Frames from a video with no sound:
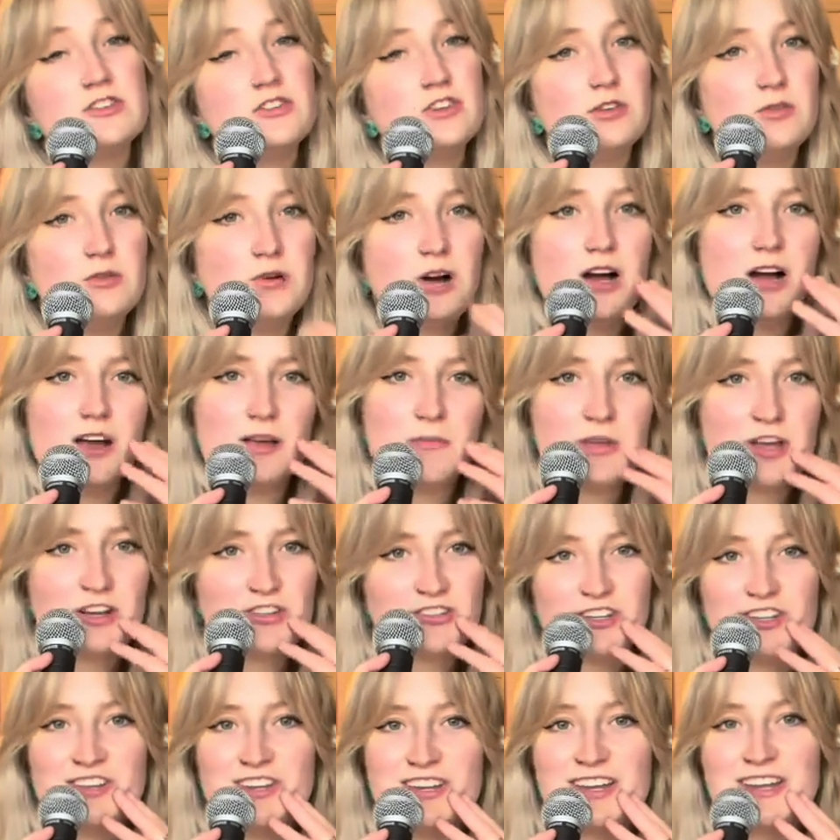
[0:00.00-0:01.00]
you know what? I'm
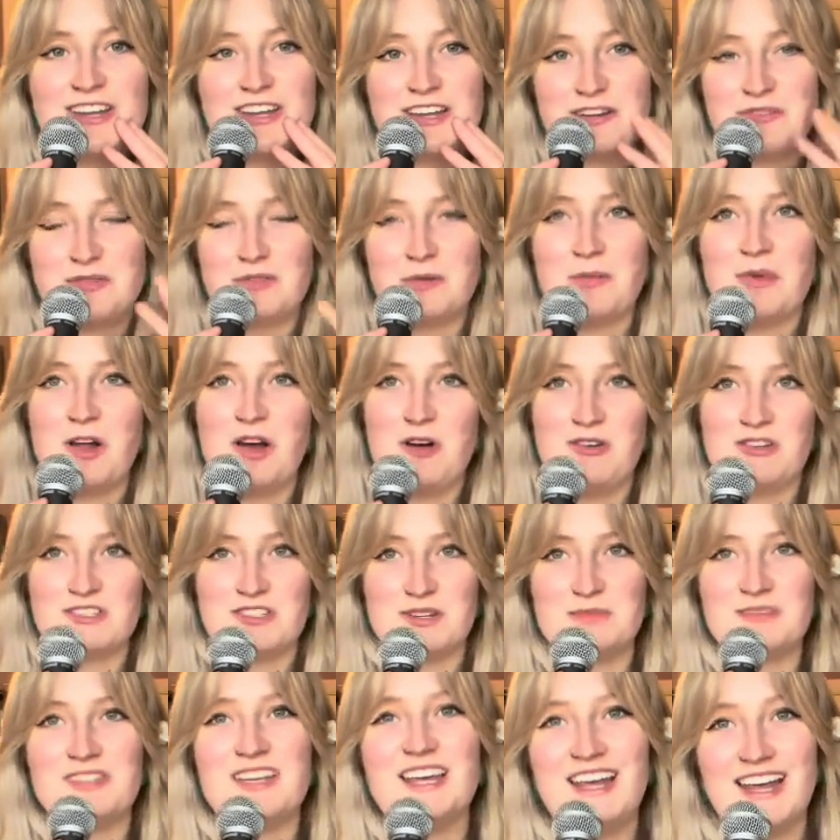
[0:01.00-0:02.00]
actually thinking of them now as
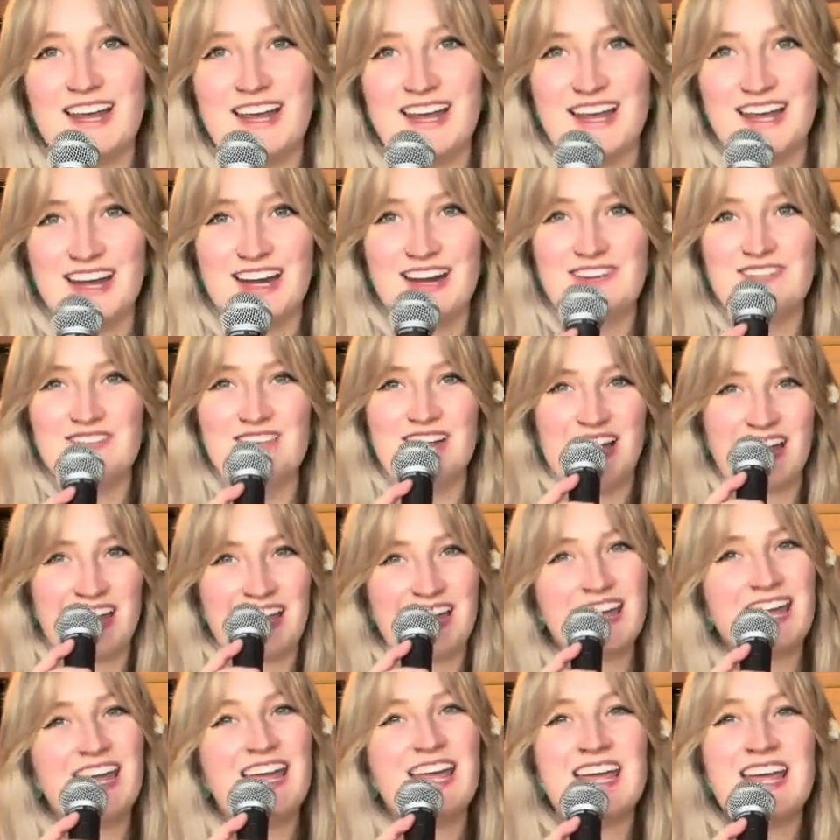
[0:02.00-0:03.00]
I'm saying it. I'm
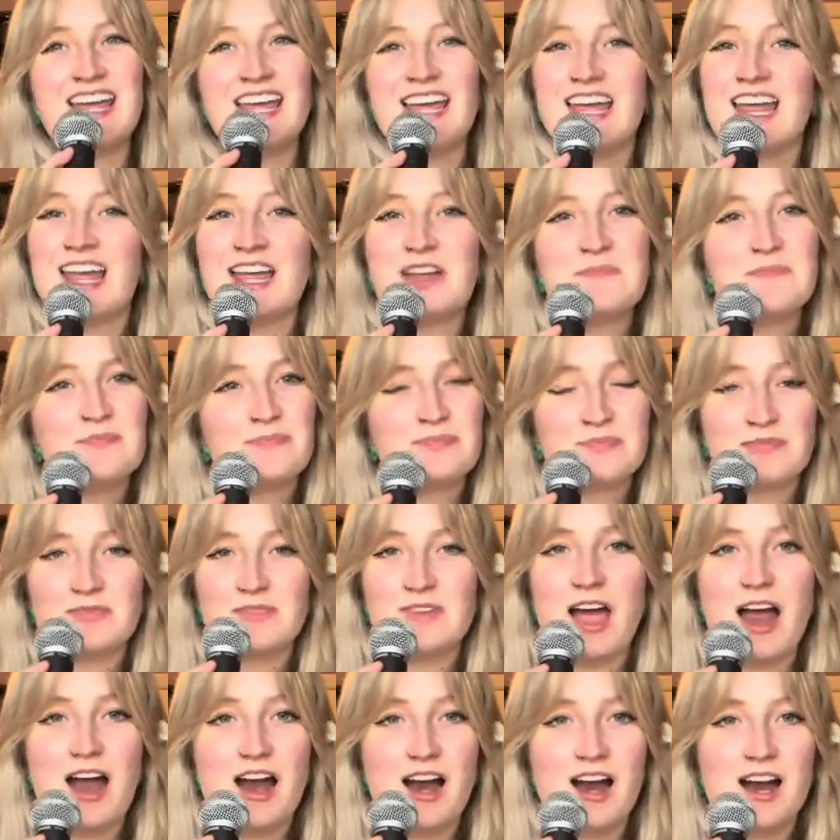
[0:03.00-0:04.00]
like,
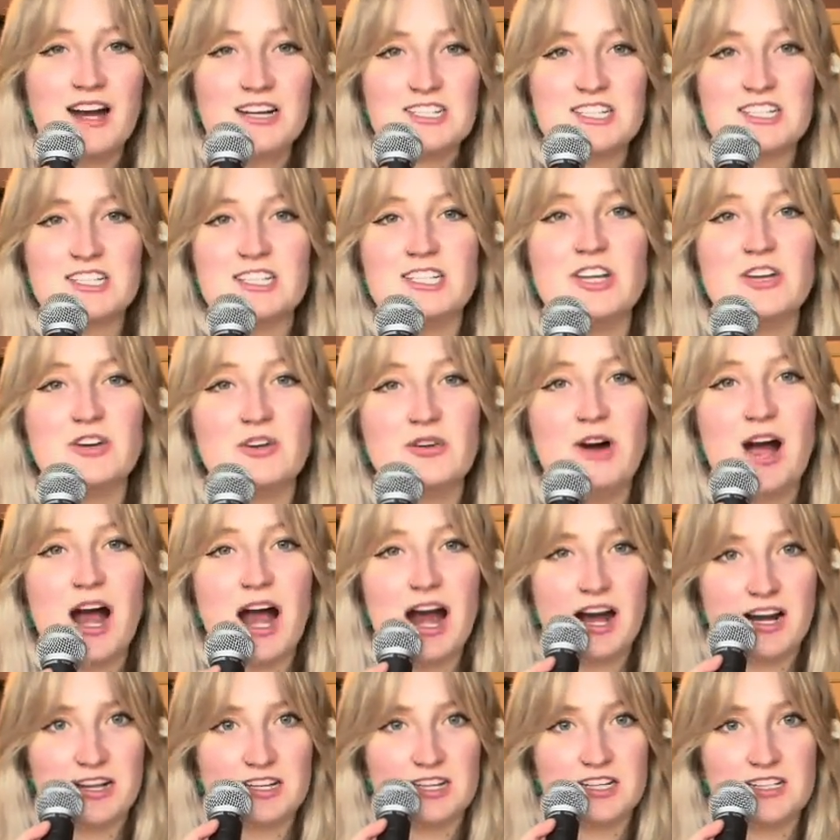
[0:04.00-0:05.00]
art, you know,
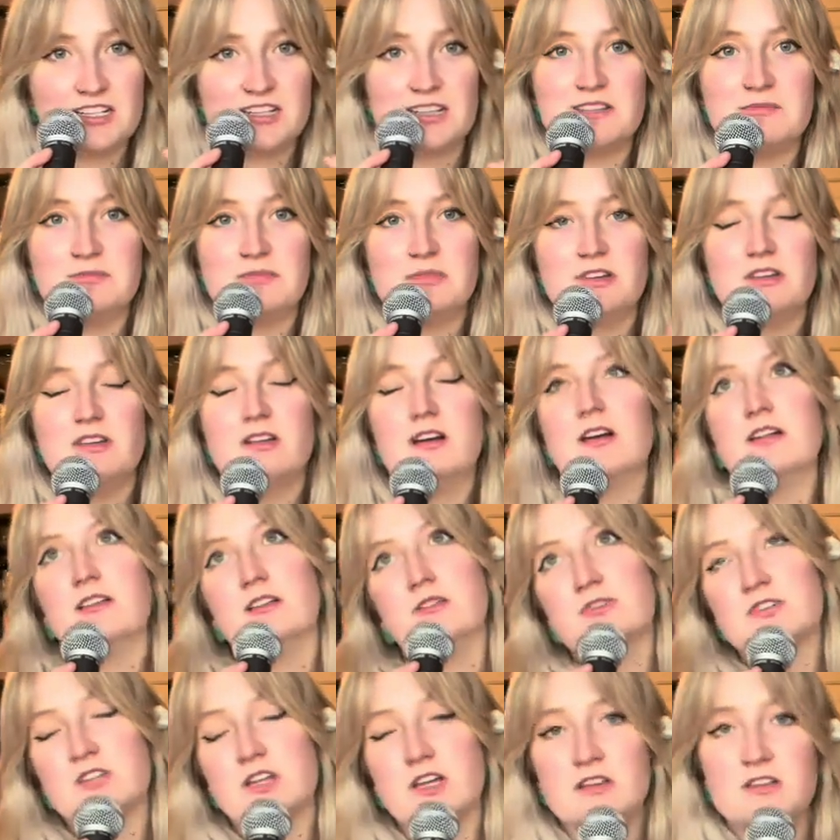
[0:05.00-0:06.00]
art can, you know, you
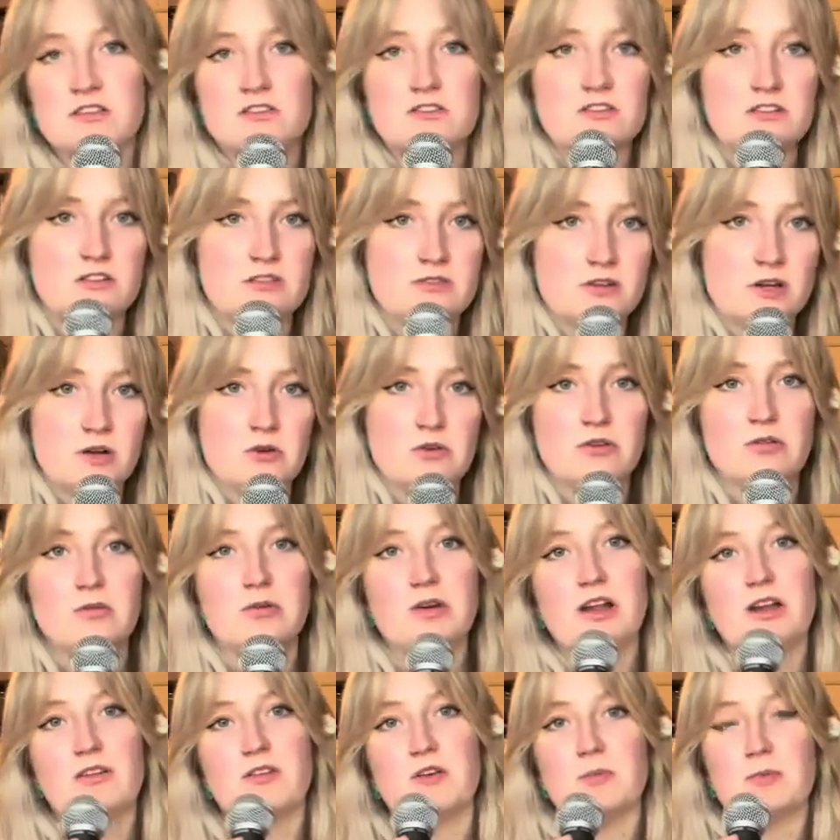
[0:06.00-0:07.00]
have to get the stuff out or
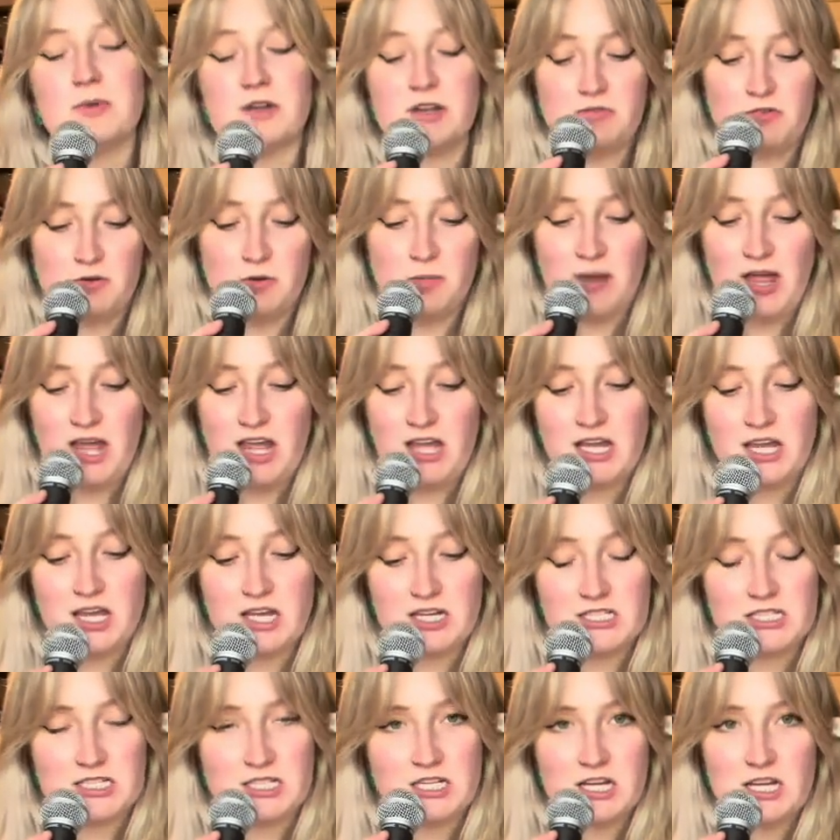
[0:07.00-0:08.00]
whatever. But if you make
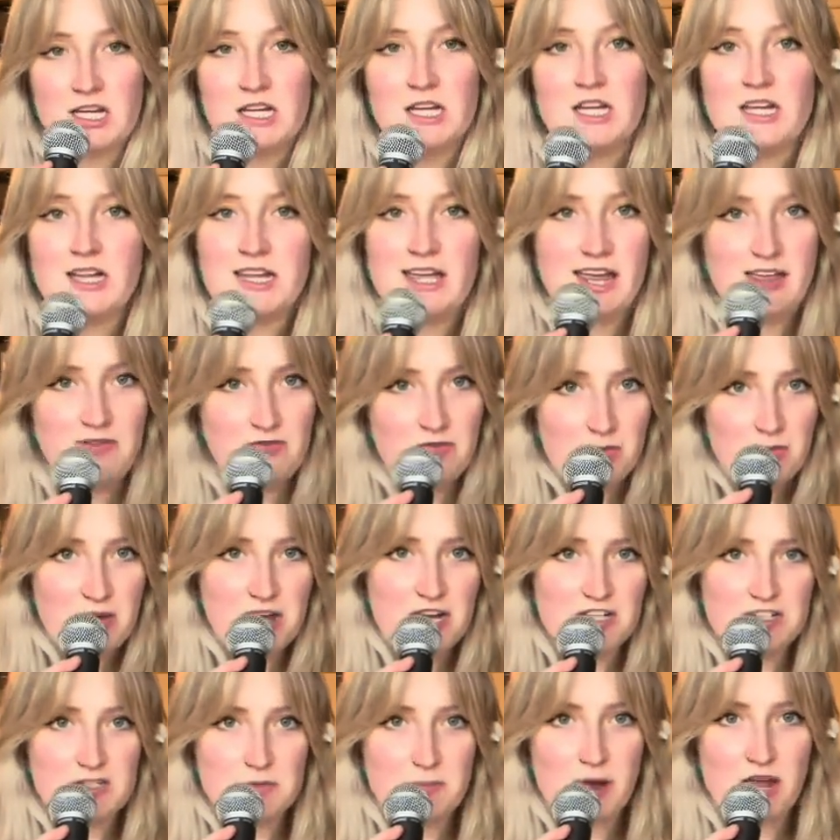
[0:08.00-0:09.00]

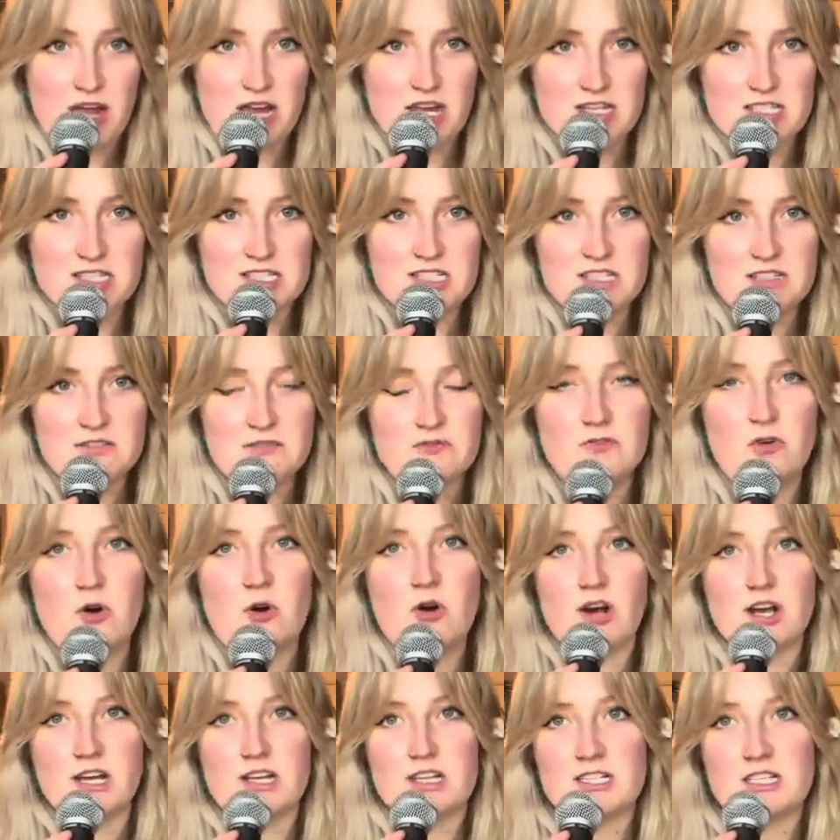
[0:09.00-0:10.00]
a space
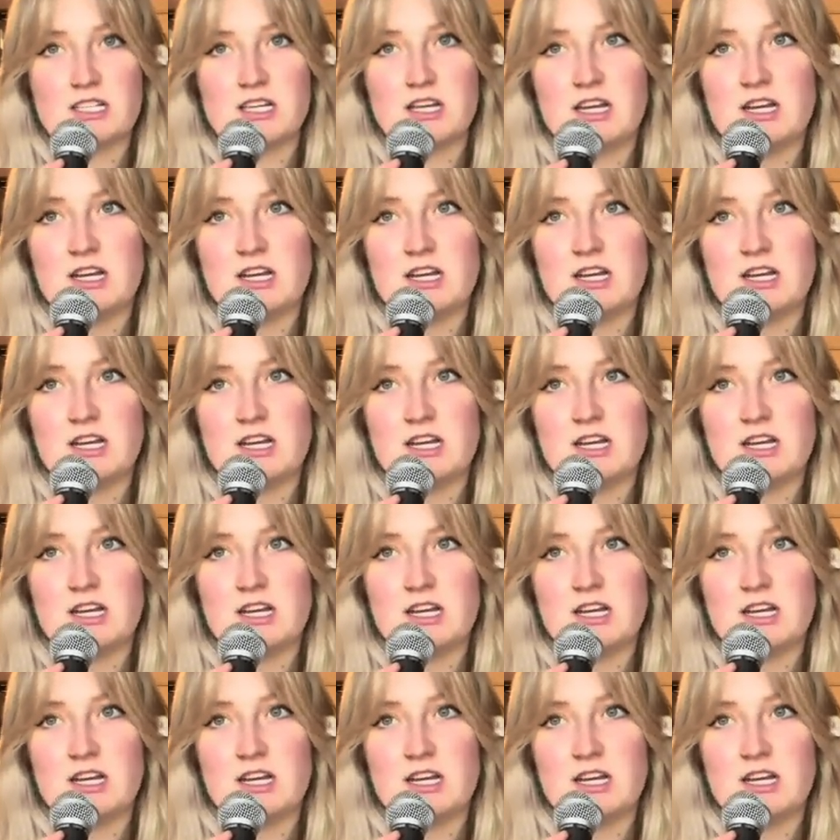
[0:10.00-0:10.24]
for it,